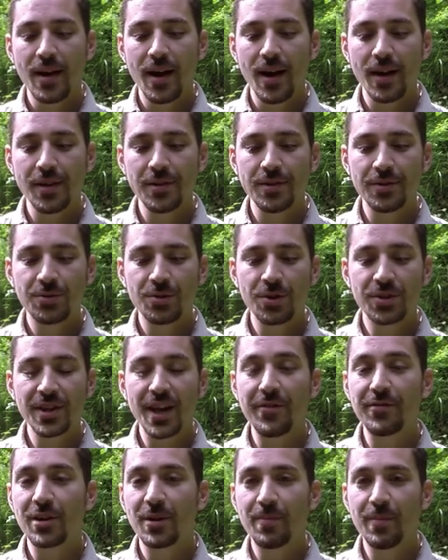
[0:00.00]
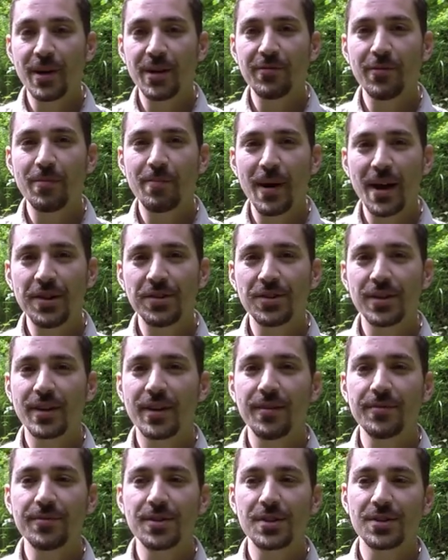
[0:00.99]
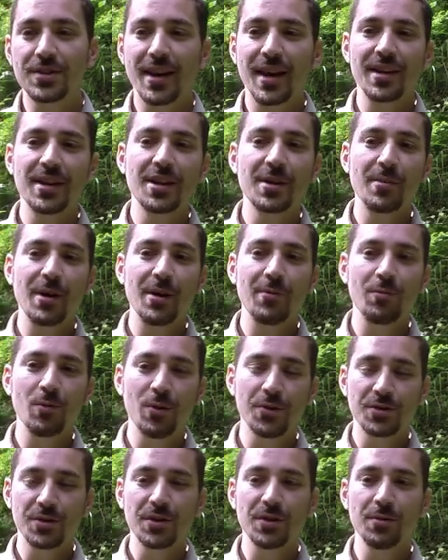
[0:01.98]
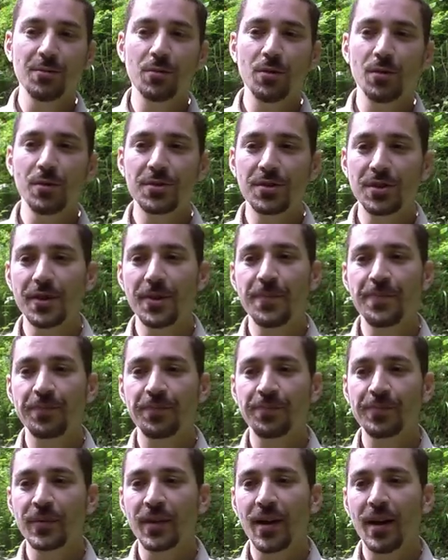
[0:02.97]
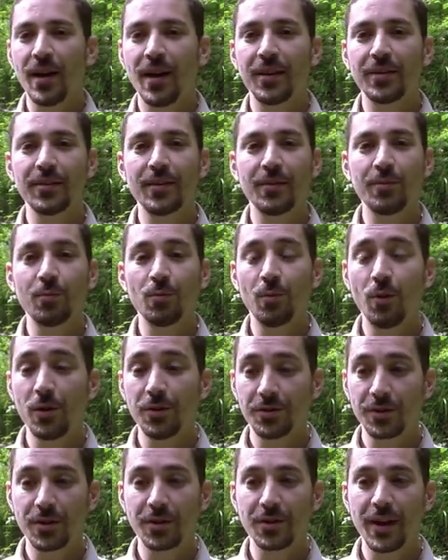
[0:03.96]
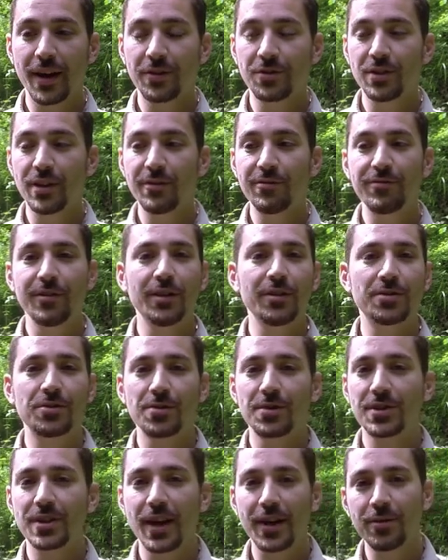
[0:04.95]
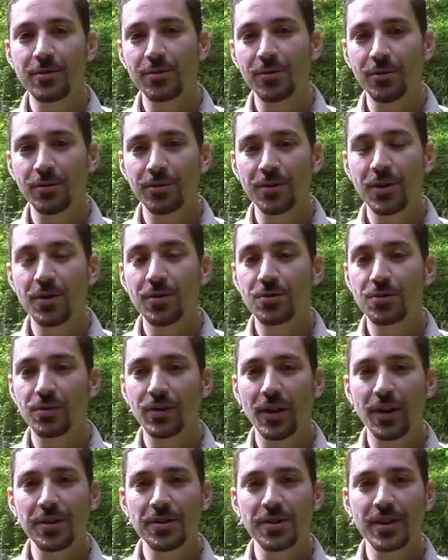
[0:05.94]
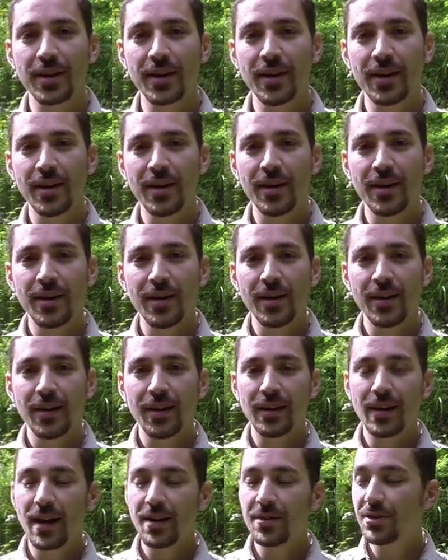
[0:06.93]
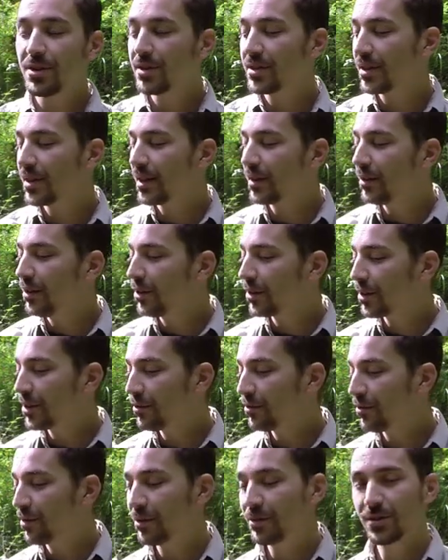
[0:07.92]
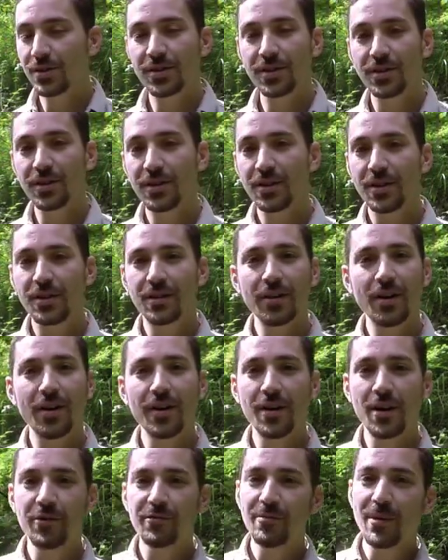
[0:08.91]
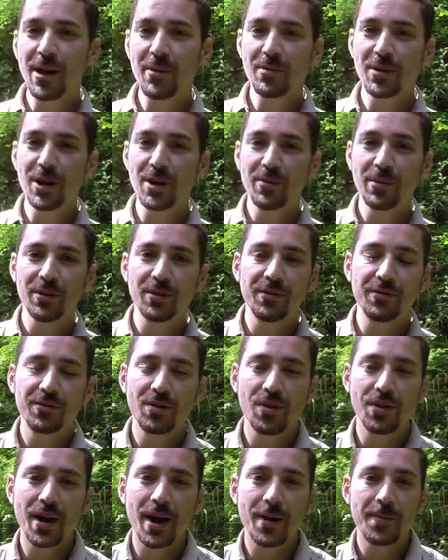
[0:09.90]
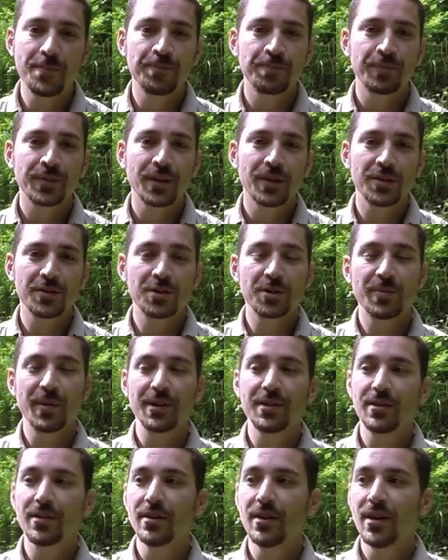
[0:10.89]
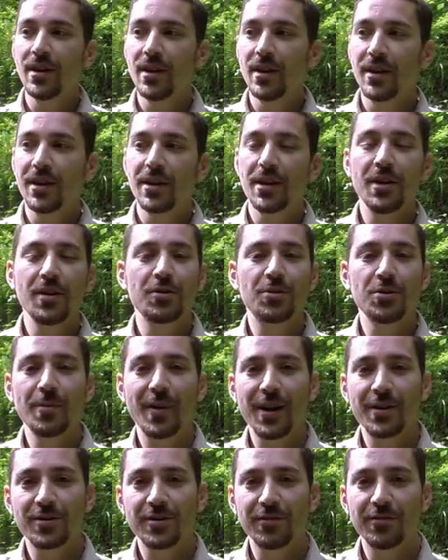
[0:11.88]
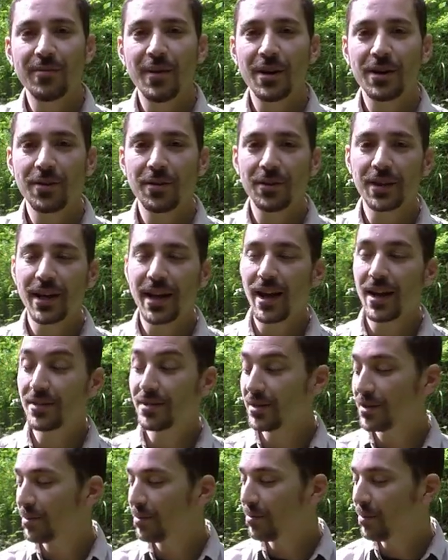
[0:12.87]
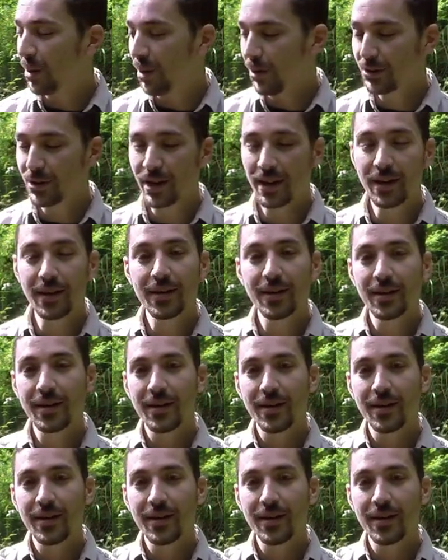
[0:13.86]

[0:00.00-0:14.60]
And just having a bit of a basic understanding about what's in the water and what can actually filter it out or neutralise it allows you to then look at filters in a new light. I've met people who have gone out and spent a huge amount of money on a catheter in pocket